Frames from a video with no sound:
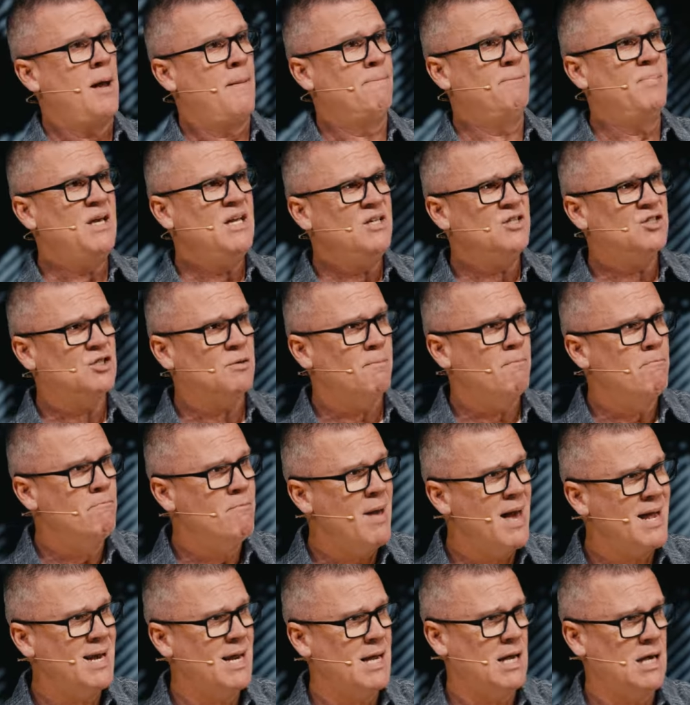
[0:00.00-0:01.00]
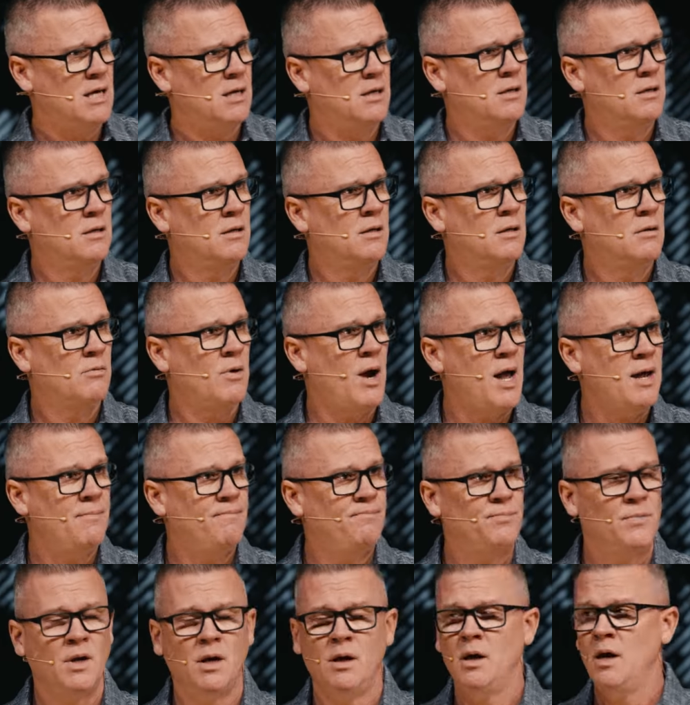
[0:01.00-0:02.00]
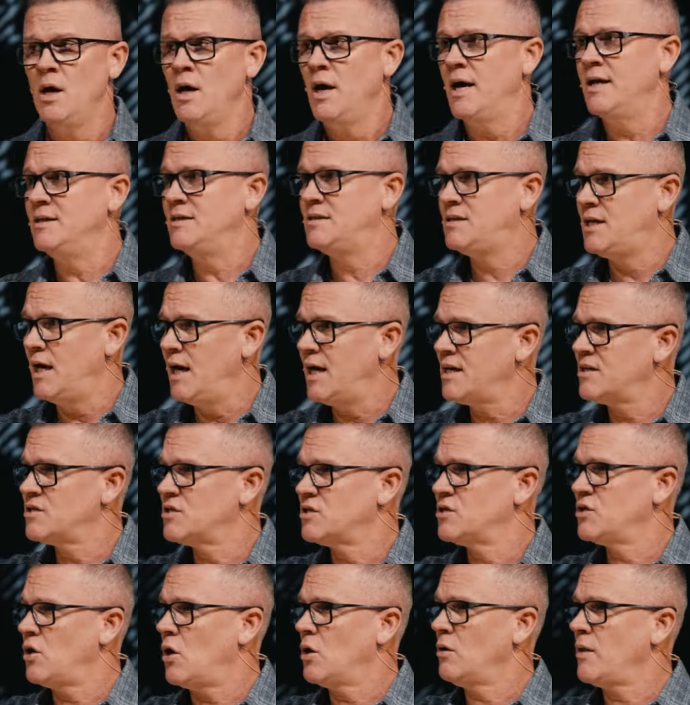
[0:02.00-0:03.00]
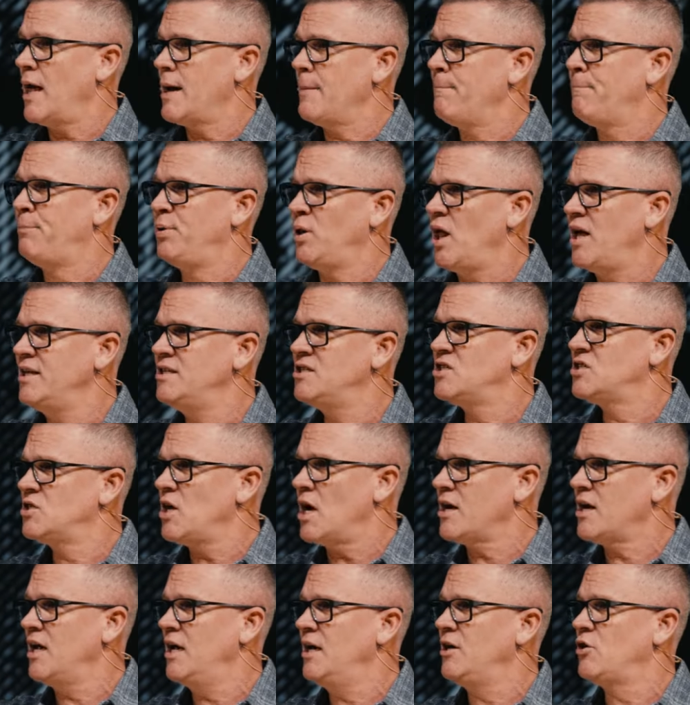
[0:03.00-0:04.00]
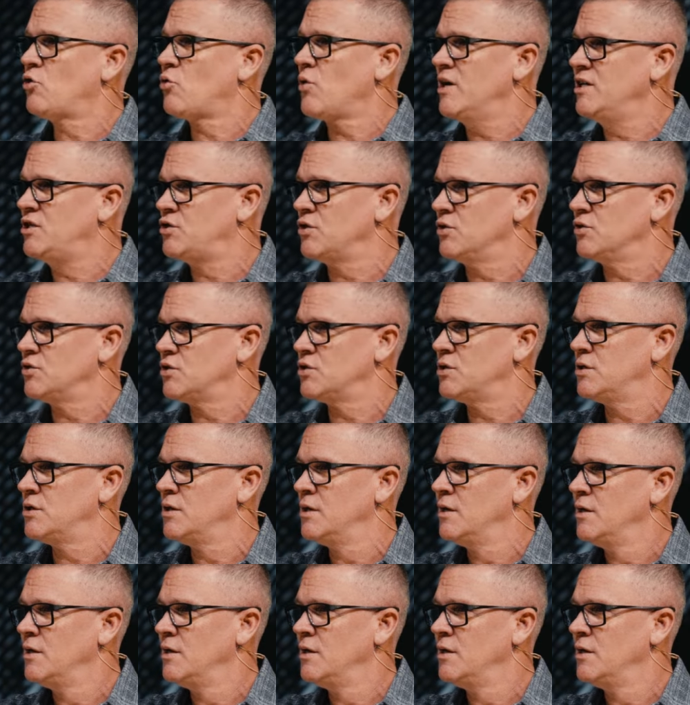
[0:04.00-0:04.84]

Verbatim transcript: means many, right? And ticks are like blood sucking creatures.